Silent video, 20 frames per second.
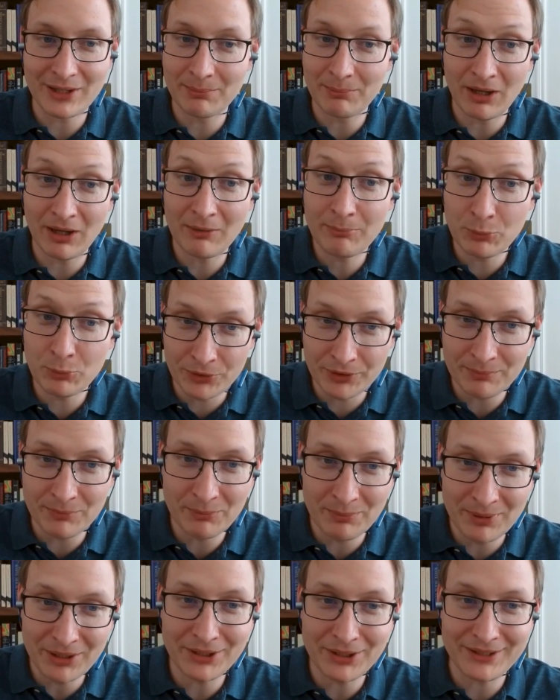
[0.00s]
of upward
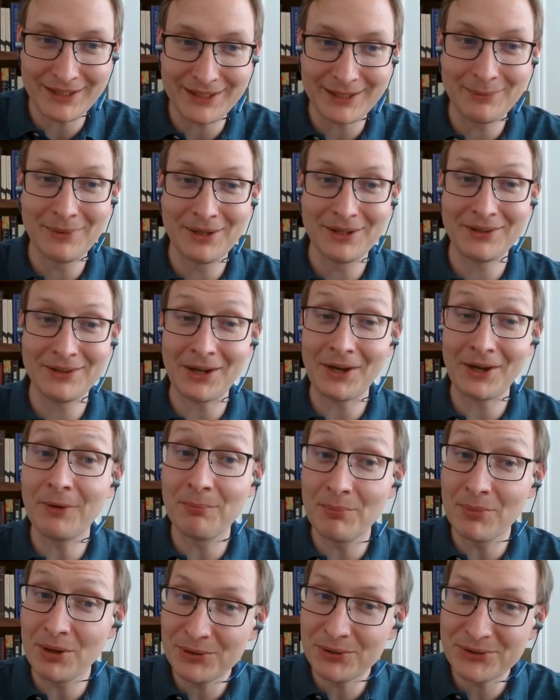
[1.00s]
mobility that are
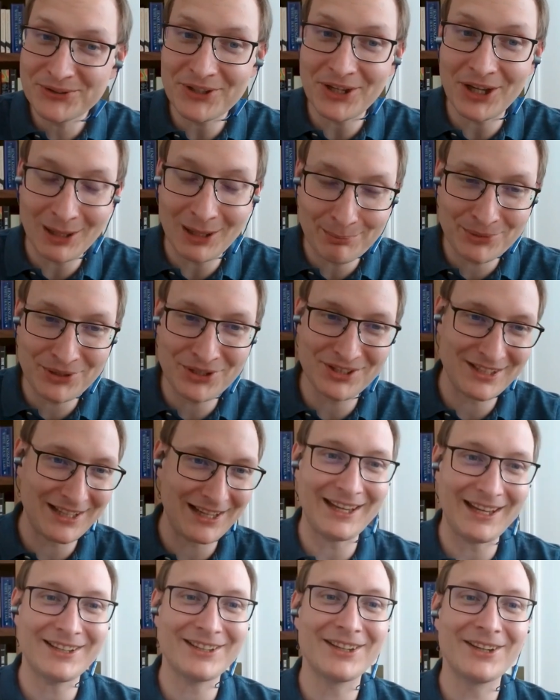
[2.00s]
most up to
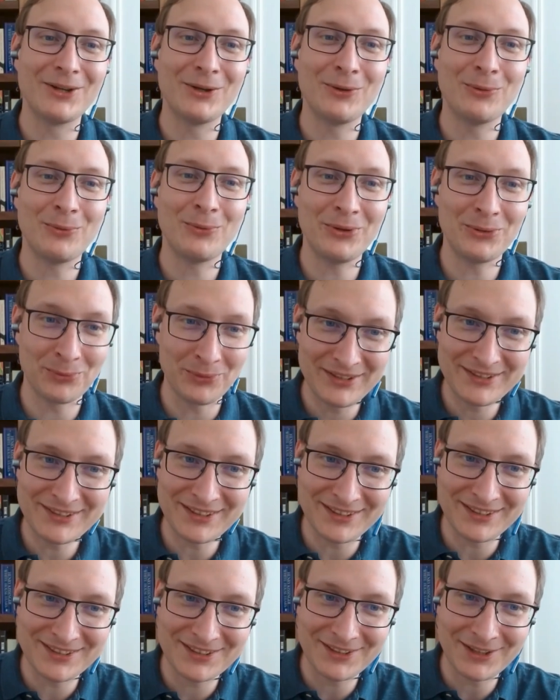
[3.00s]
date with
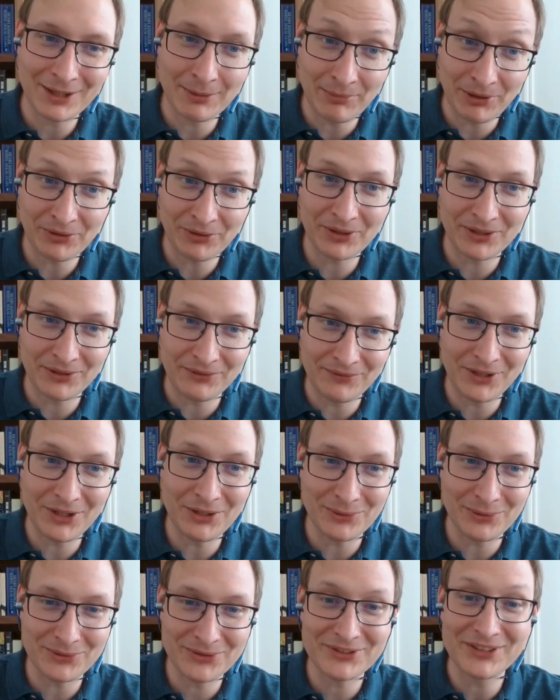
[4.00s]
recent American
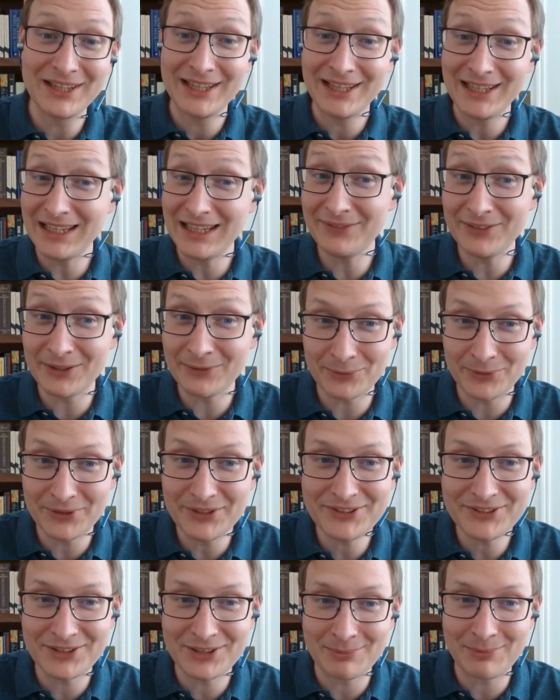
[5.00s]
views, even if
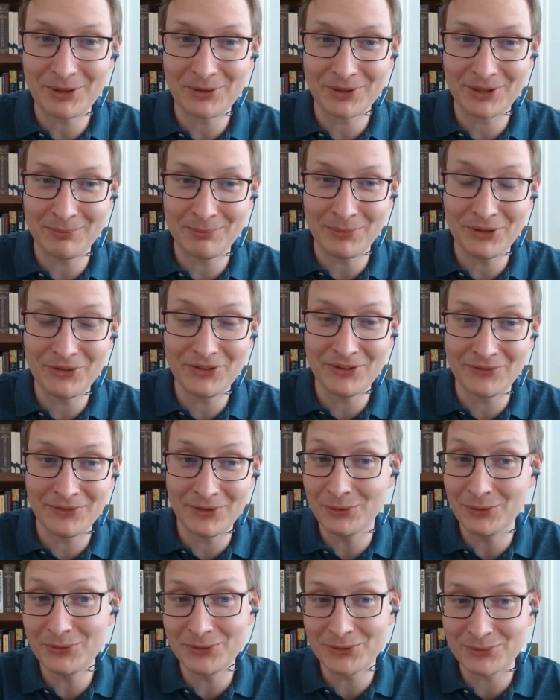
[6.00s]
recent American
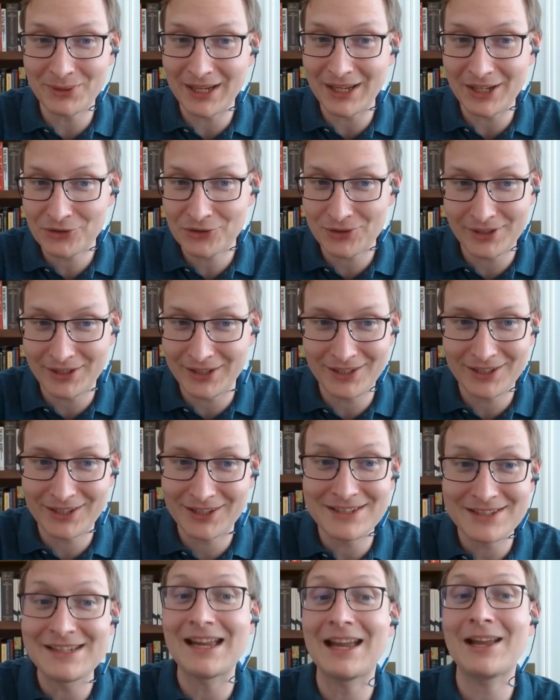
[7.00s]
views would actually
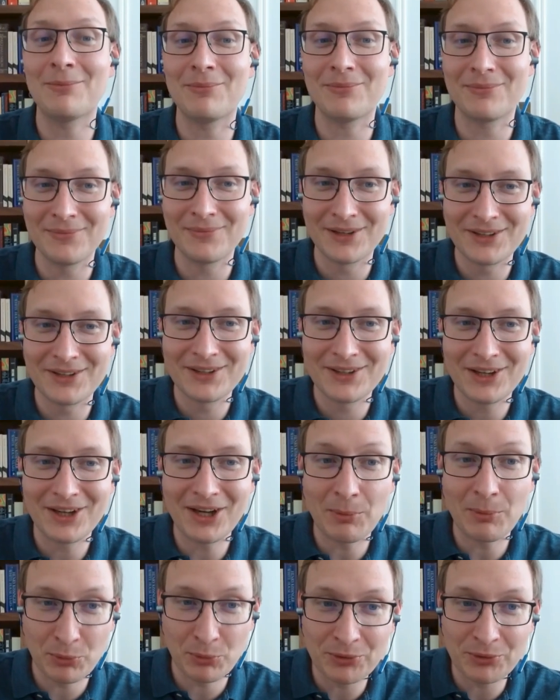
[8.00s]
condemn
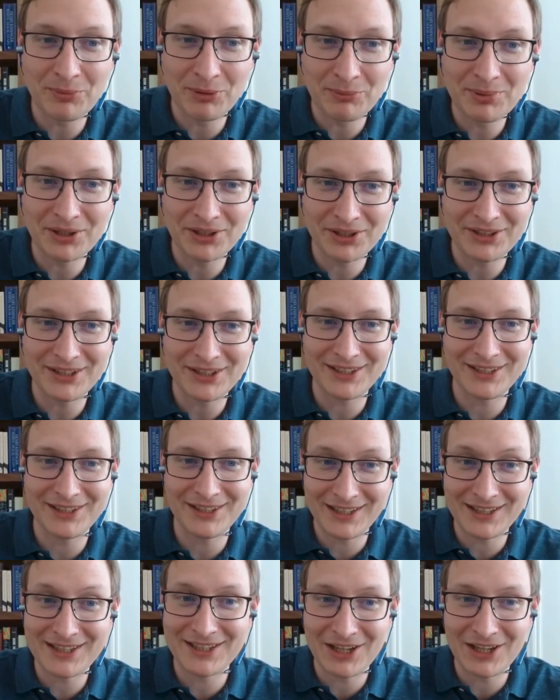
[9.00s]
upward mobility
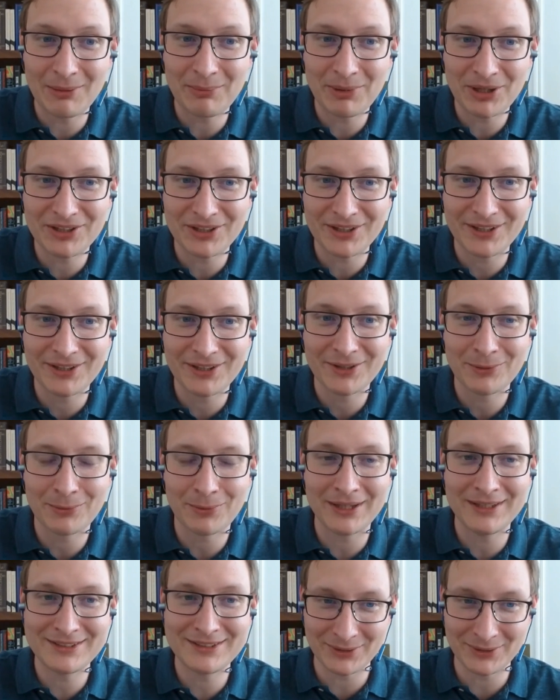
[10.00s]
economically,
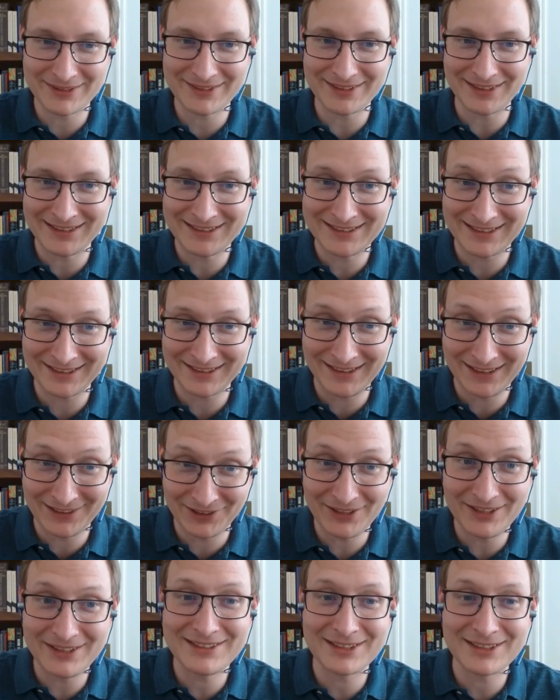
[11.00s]
right? So it's the
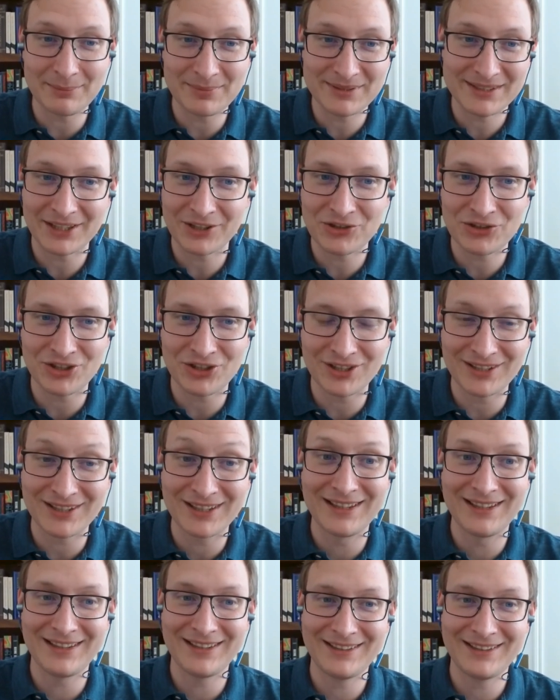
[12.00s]
elite subsection
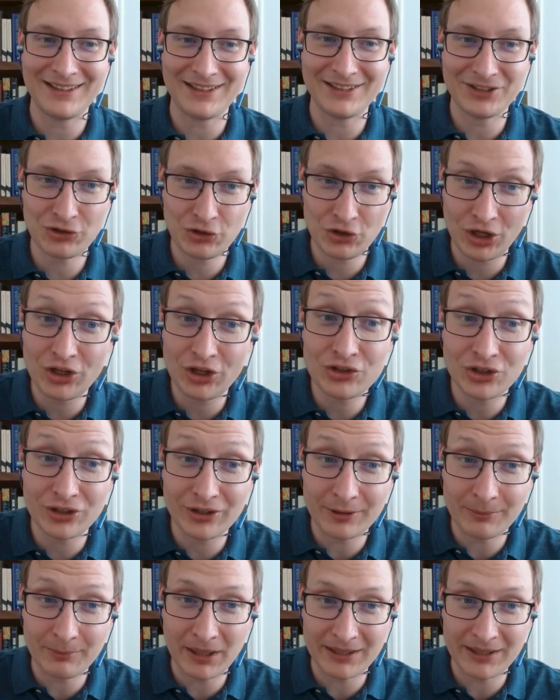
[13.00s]
that is changing
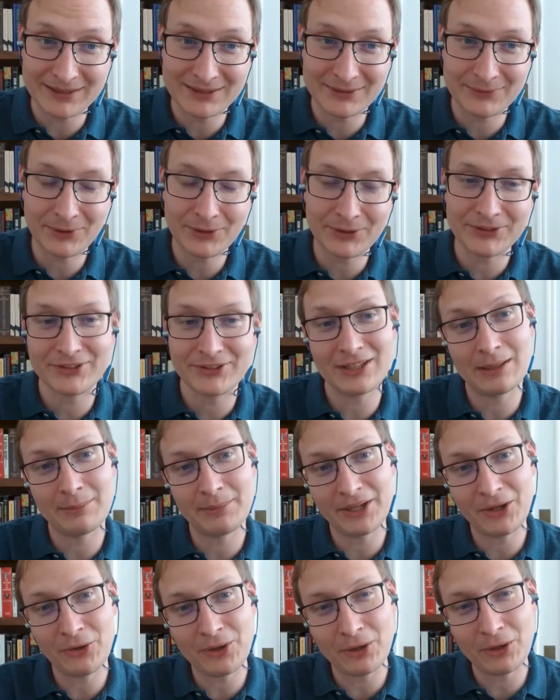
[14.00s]
their minds first. And I'm
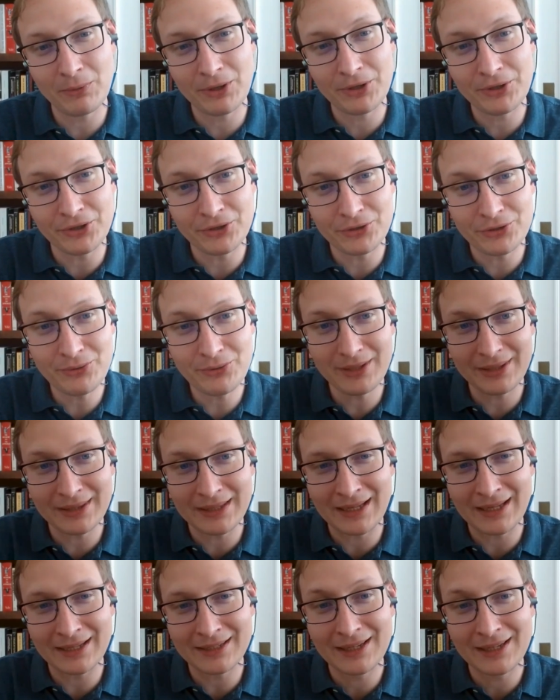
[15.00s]
like, okay, why are you doing
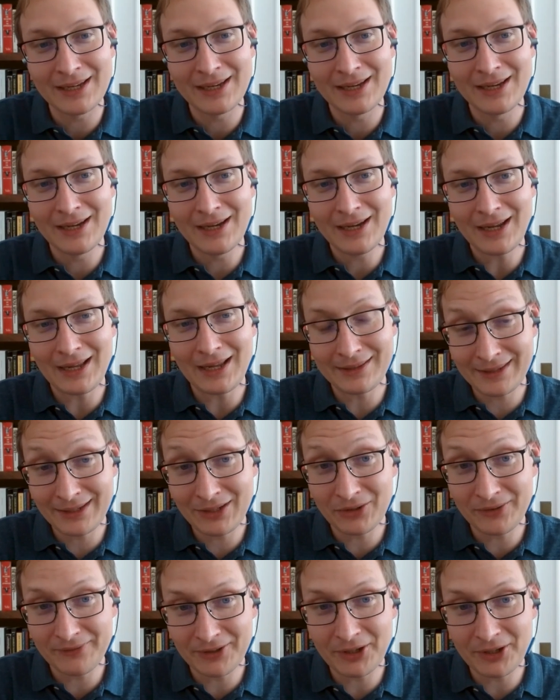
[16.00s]
that? I think
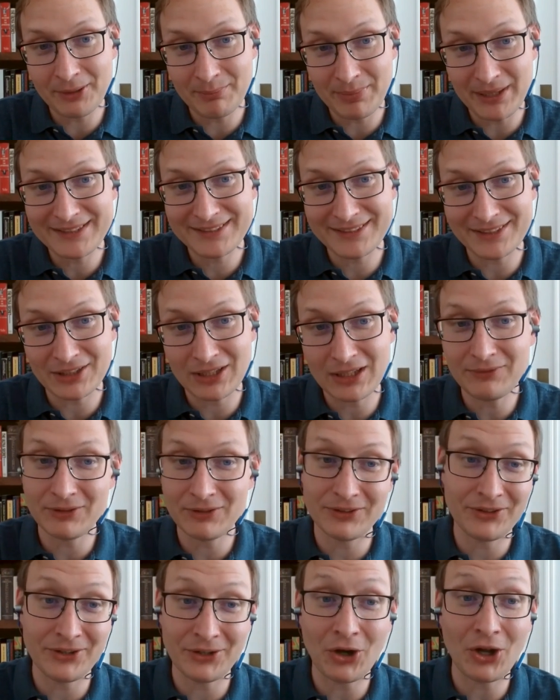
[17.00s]
on a very basic
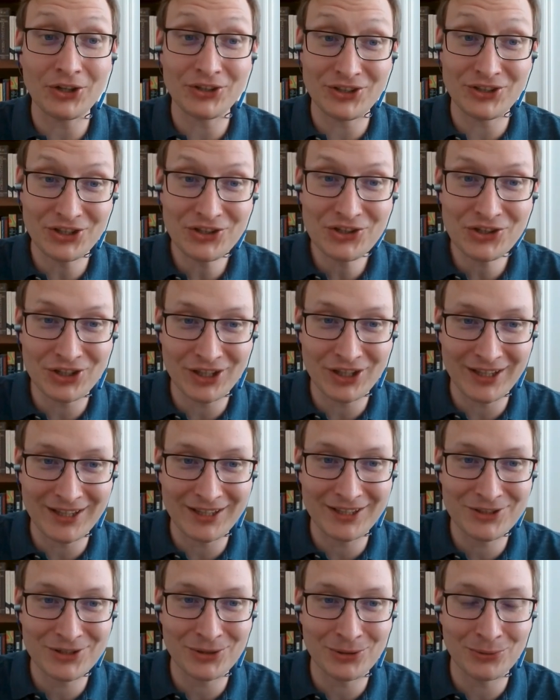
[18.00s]
level, they're
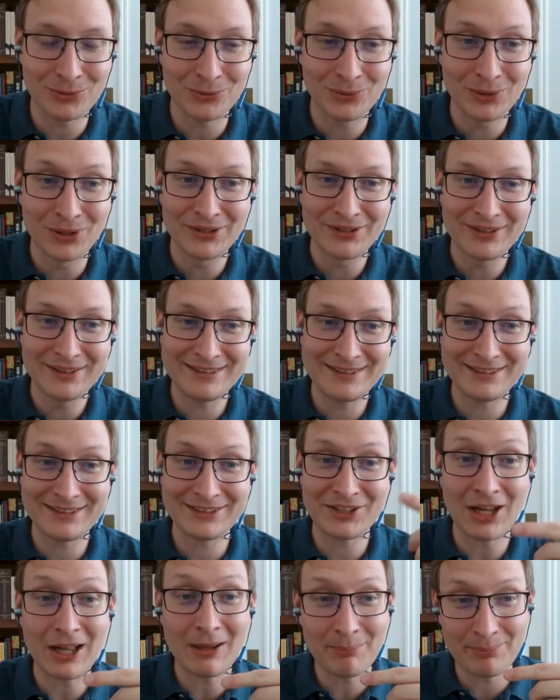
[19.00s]
auditioning to
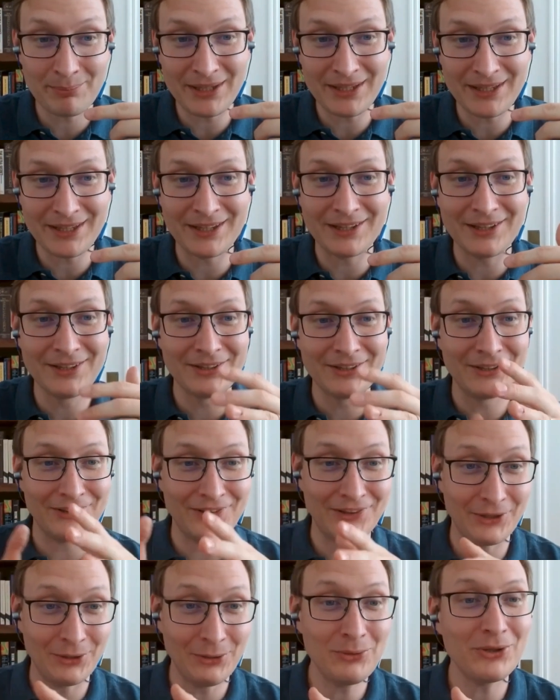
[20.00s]
stop being
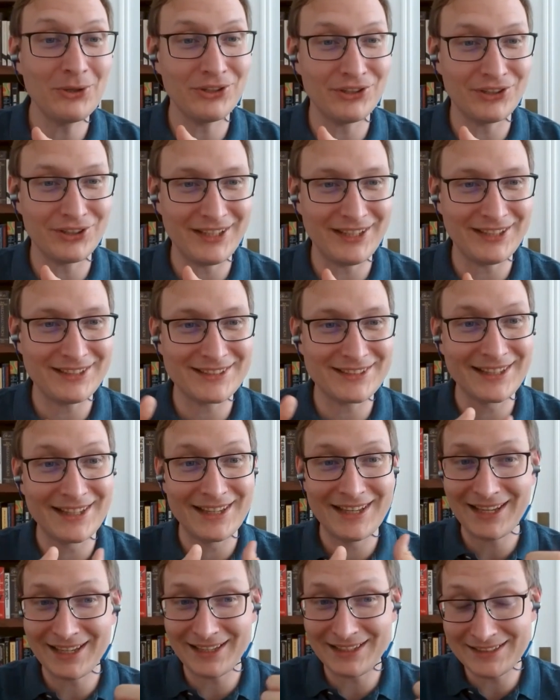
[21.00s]
local elites
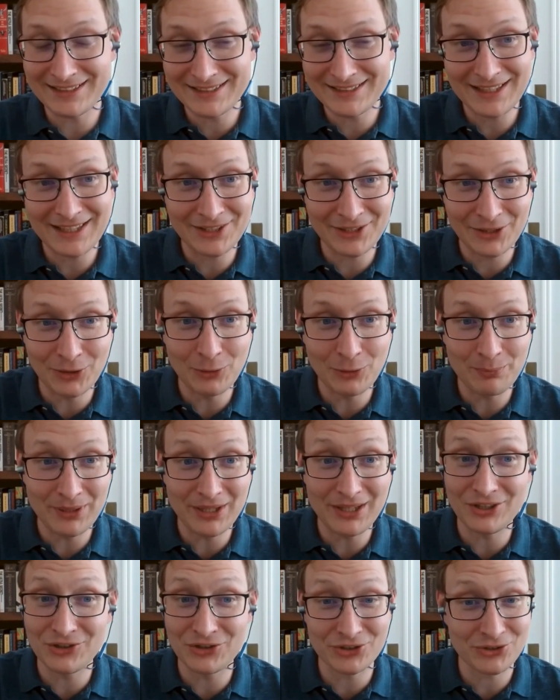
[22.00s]
and instead go
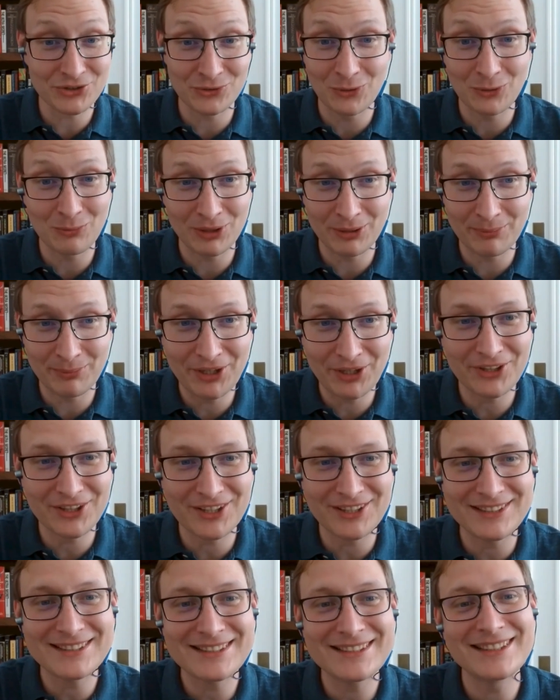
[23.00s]
be just normal
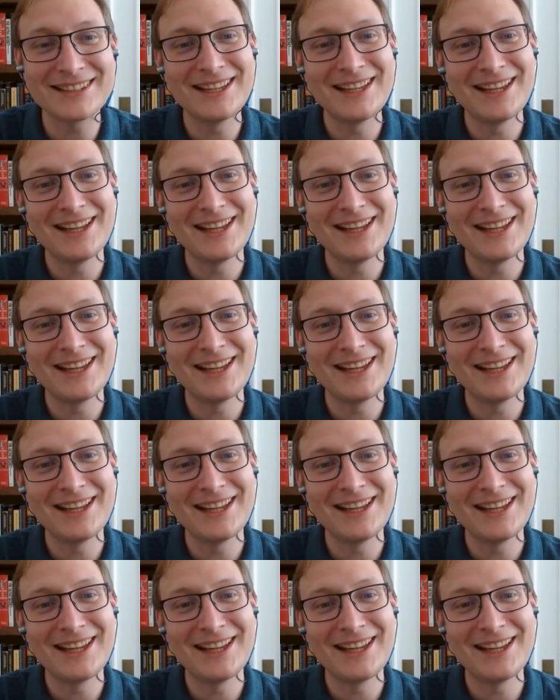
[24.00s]
Americans.